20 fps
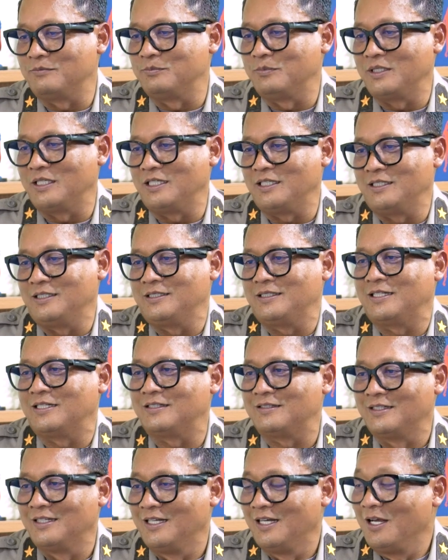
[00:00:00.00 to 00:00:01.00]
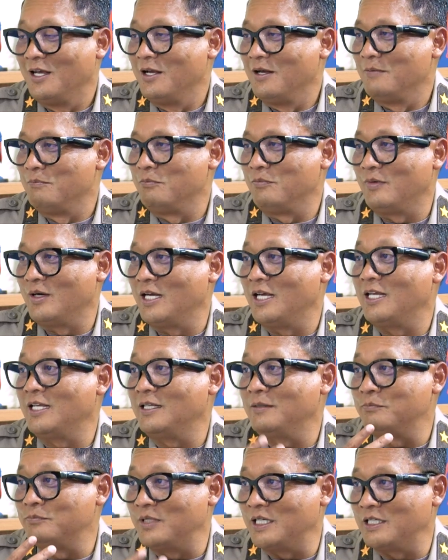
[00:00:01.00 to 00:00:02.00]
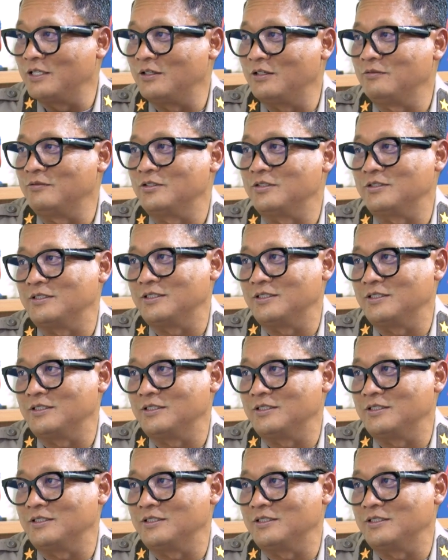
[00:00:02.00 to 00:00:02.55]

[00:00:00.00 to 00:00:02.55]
my background was